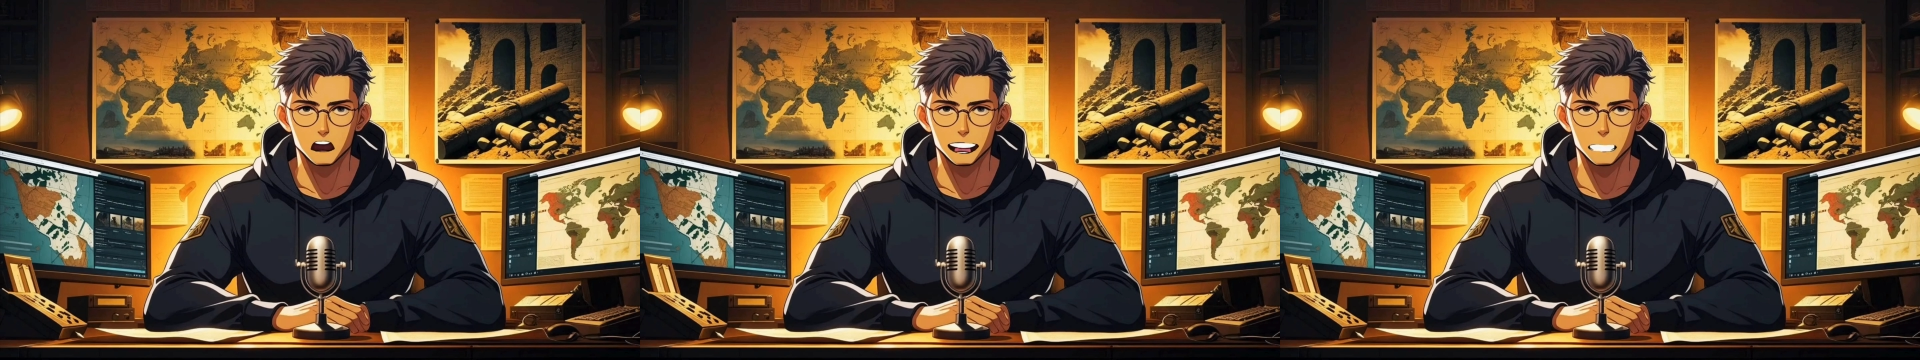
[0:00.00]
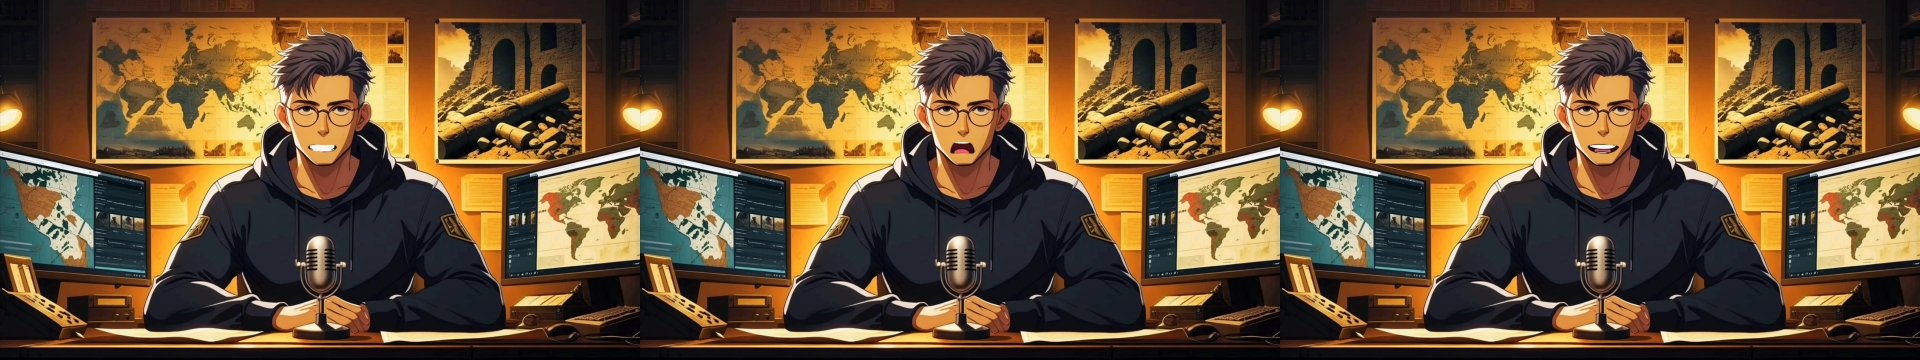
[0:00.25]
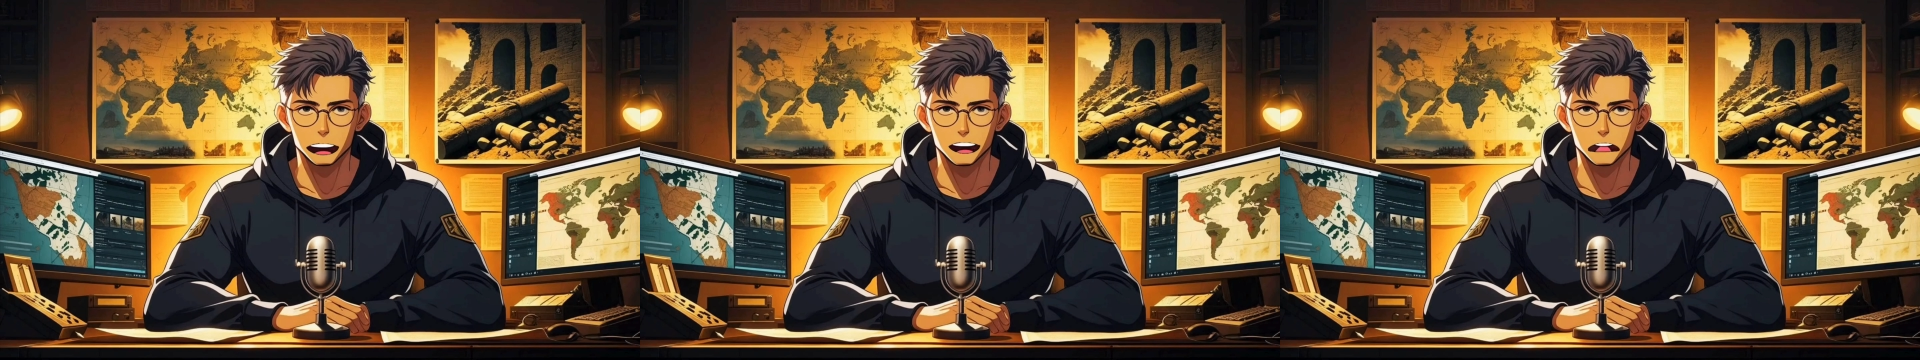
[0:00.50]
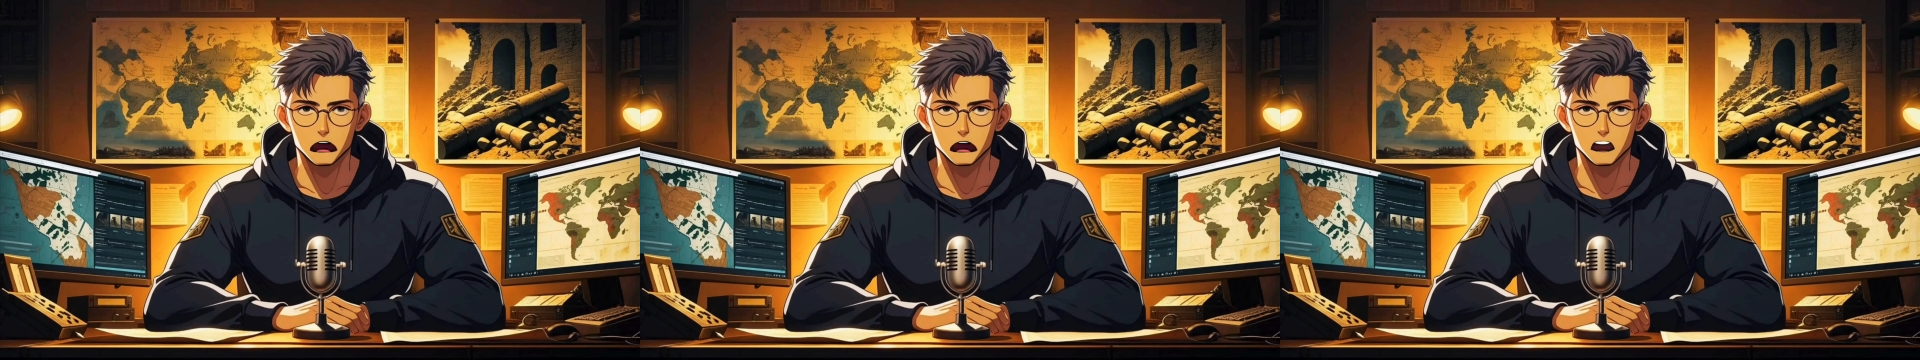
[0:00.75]
The
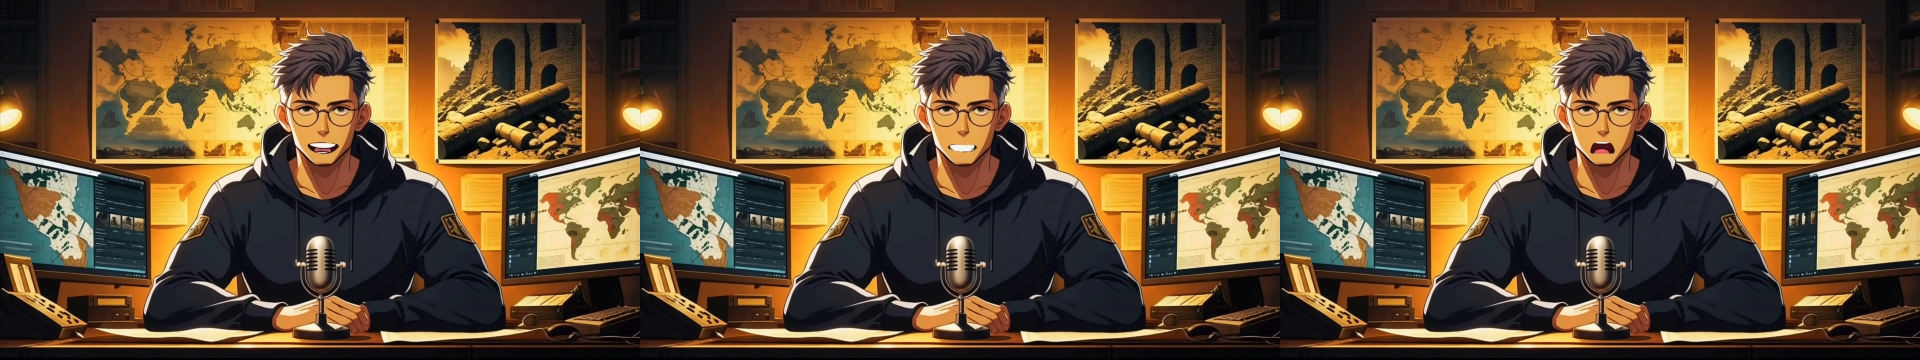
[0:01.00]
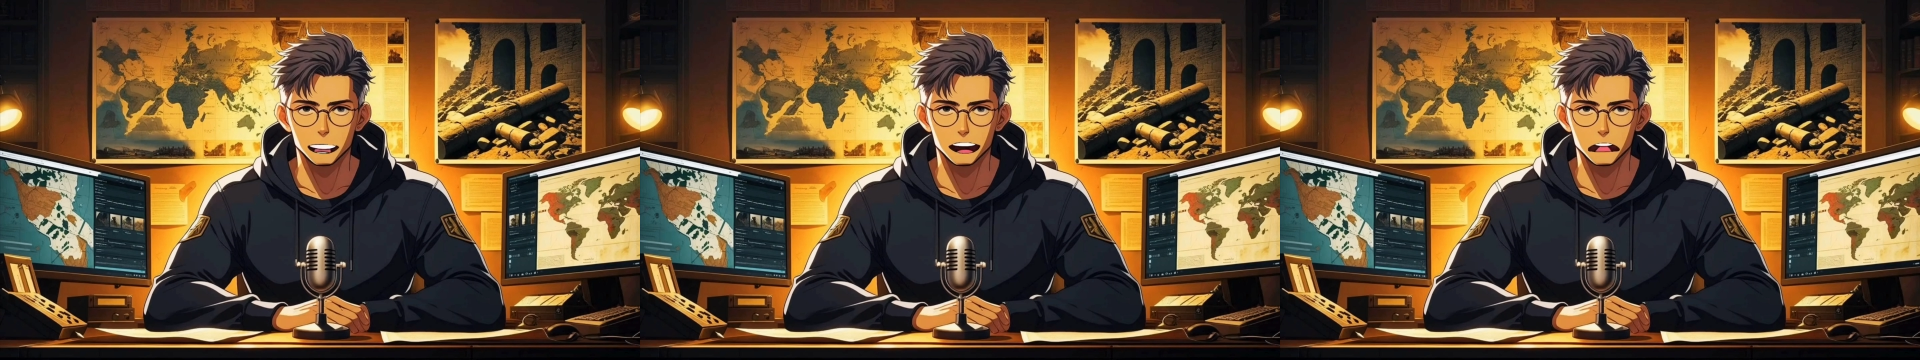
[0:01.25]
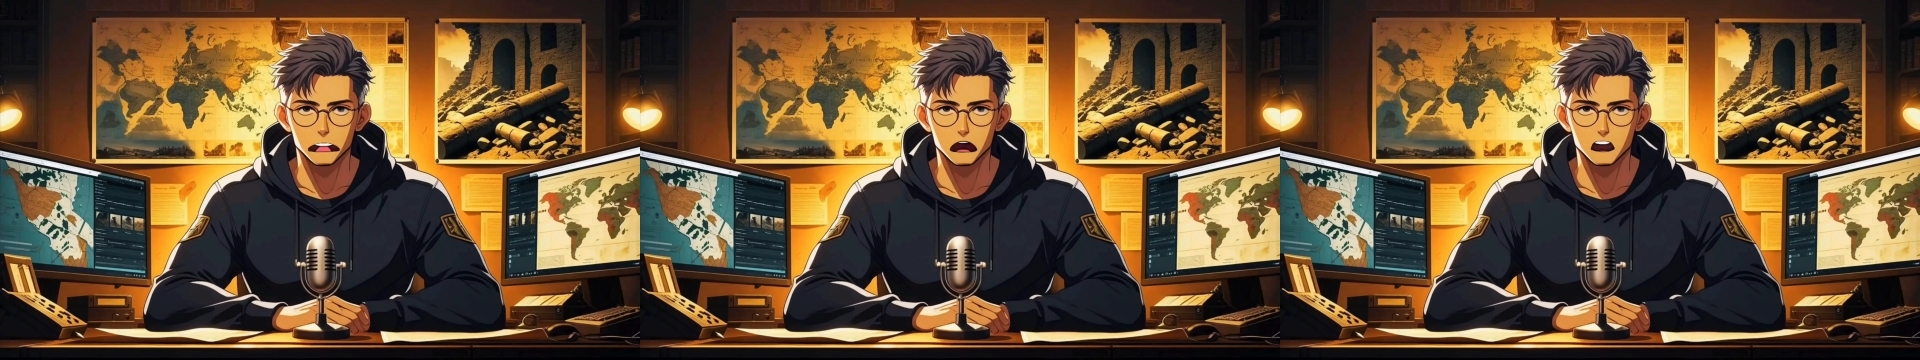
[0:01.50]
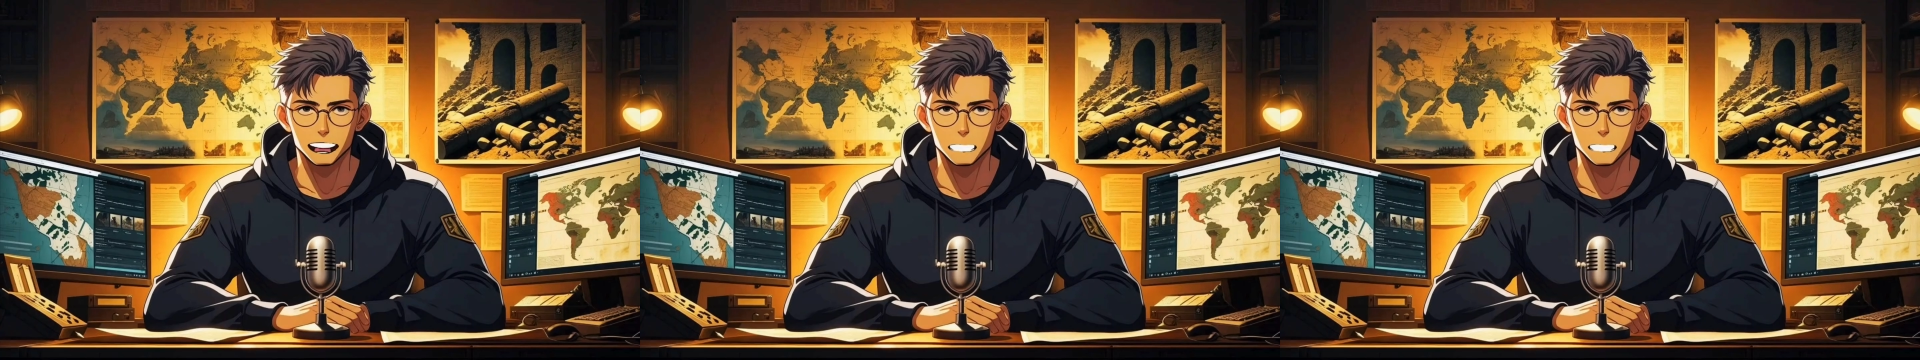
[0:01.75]
Austro-Hungarian
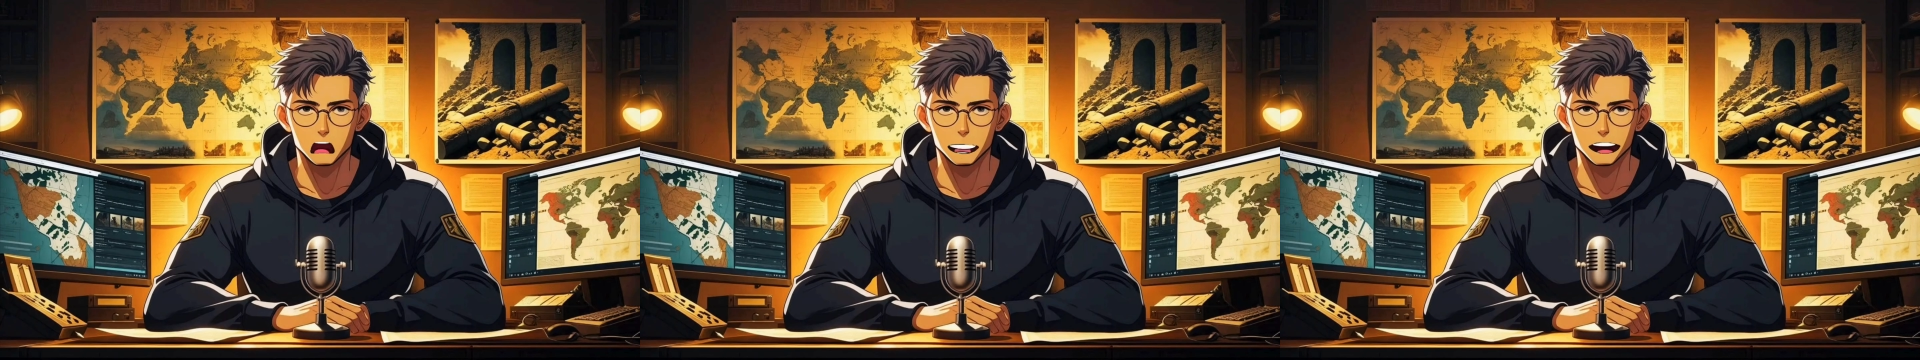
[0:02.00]
Empire was